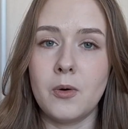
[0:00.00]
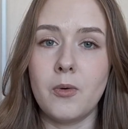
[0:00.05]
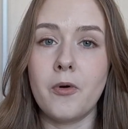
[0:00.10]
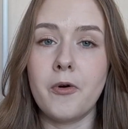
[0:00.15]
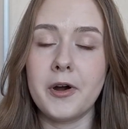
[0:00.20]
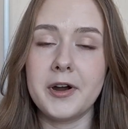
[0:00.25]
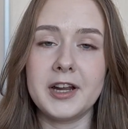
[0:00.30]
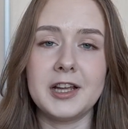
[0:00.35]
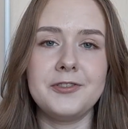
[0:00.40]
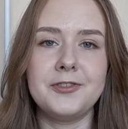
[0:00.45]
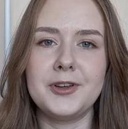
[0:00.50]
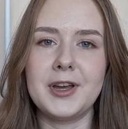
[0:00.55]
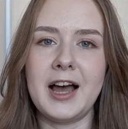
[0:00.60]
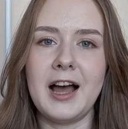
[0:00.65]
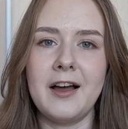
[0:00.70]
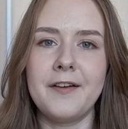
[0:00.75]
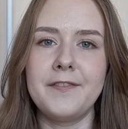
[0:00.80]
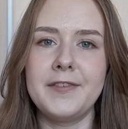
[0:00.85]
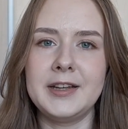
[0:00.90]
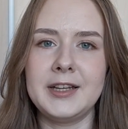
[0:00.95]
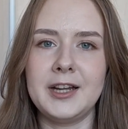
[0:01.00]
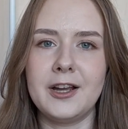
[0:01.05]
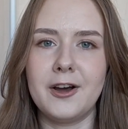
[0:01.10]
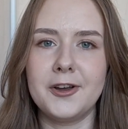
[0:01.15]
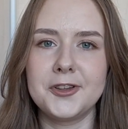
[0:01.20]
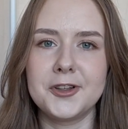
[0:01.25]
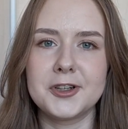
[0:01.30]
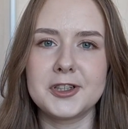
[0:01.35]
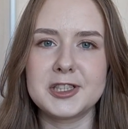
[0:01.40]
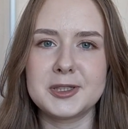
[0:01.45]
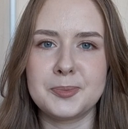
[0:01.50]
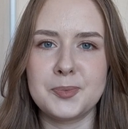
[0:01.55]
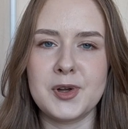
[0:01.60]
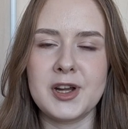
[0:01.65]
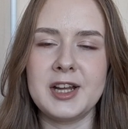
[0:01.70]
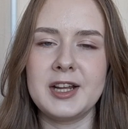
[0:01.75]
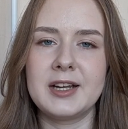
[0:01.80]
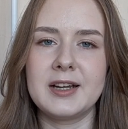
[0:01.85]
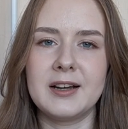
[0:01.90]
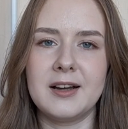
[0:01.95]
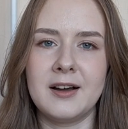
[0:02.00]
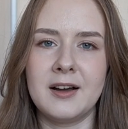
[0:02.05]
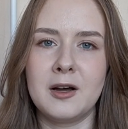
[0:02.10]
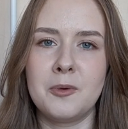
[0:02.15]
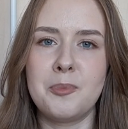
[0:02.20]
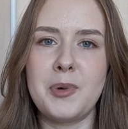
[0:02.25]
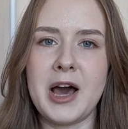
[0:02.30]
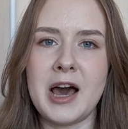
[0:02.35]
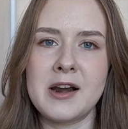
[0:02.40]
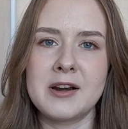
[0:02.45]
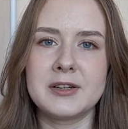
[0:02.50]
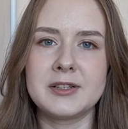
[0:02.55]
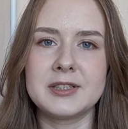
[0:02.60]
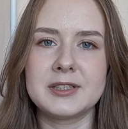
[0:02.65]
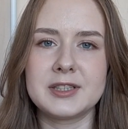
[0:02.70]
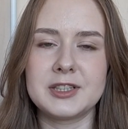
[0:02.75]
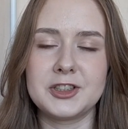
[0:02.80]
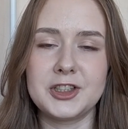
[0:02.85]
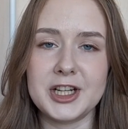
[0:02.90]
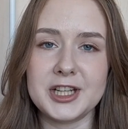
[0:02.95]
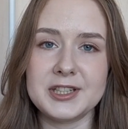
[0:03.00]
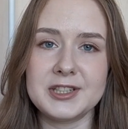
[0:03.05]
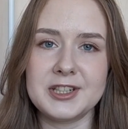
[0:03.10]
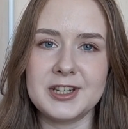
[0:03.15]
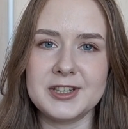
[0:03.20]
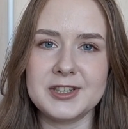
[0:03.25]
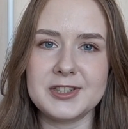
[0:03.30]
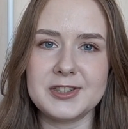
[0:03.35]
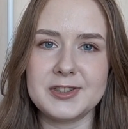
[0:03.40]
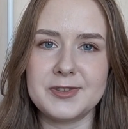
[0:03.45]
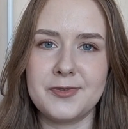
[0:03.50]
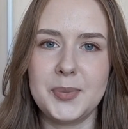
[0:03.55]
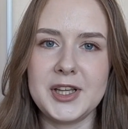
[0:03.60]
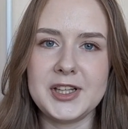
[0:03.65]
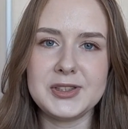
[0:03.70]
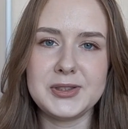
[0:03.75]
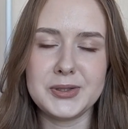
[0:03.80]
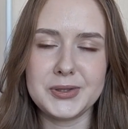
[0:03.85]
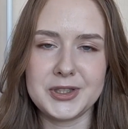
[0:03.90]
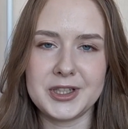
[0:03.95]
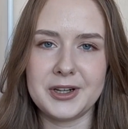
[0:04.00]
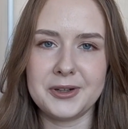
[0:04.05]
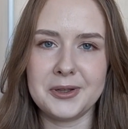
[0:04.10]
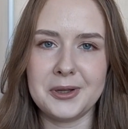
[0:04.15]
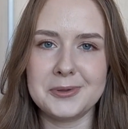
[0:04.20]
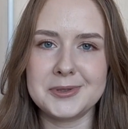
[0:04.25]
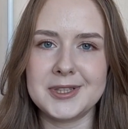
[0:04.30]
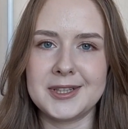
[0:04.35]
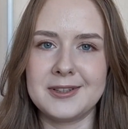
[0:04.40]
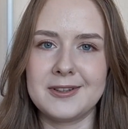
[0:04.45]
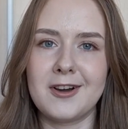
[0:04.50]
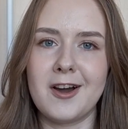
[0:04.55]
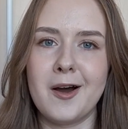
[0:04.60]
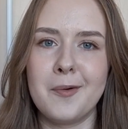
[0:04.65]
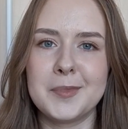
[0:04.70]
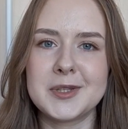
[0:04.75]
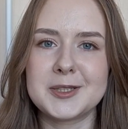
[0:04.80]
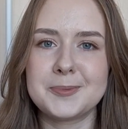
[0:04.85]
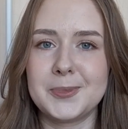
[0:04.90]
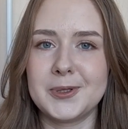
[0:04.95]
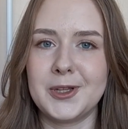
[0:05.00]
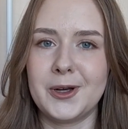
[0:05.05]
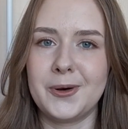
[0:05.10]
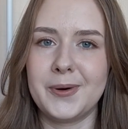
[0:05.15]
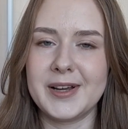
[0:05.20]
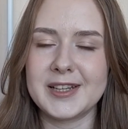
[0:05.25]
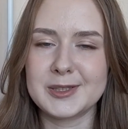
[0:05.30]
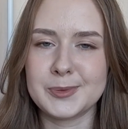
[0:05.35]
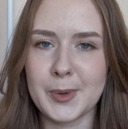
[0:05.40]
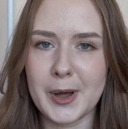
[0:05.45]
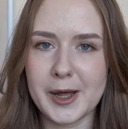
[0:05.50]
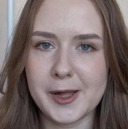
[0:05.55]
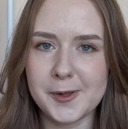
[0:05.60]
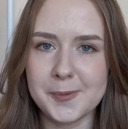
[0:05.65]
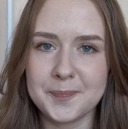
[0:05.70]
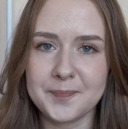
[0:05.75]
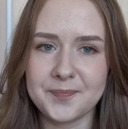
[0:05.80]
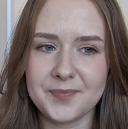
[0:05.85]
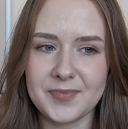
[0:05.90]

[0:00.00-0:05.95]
Or if you have any other spring pattern suggestions, please do share those in the comments below as well.